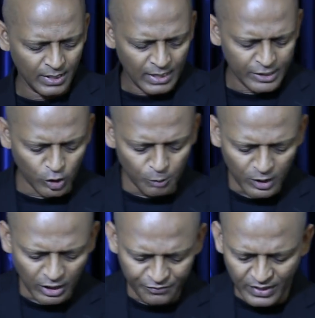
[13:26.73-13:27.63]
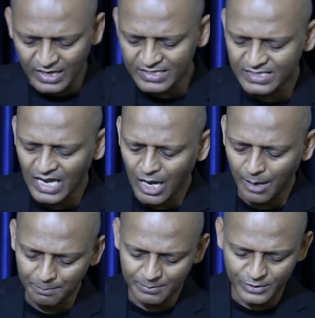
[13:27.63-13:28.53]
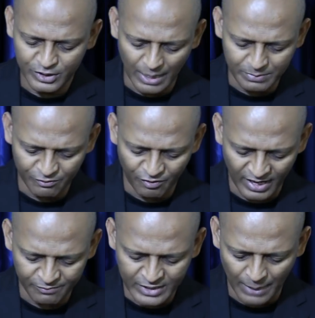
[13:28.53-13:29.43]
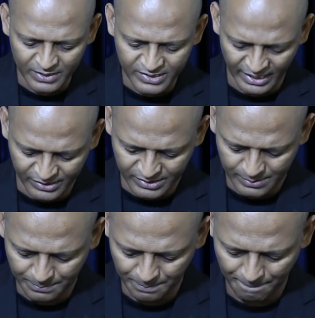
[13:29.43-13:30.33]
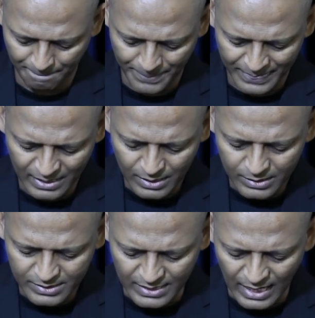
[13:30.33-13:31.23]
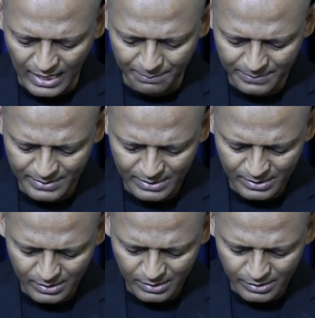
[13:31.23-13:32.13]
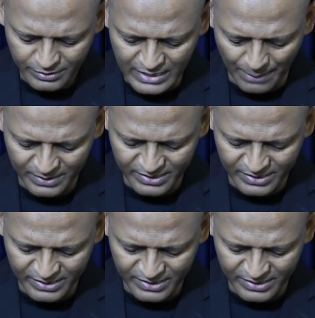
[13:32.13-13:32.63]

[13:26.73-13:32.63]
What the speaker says: Let's go to the book of Psalm chapter 6. Psalm chapter